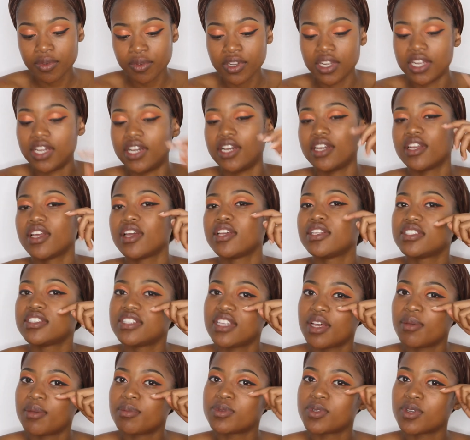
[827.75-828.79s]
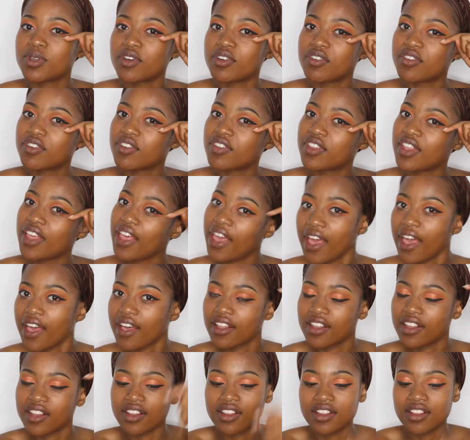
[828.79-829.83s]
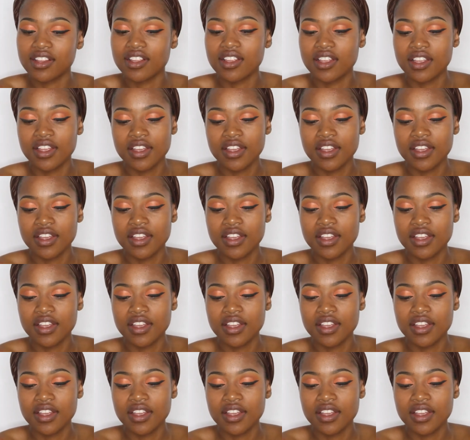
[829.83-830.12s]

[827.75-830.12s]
your liner in terms of the angle,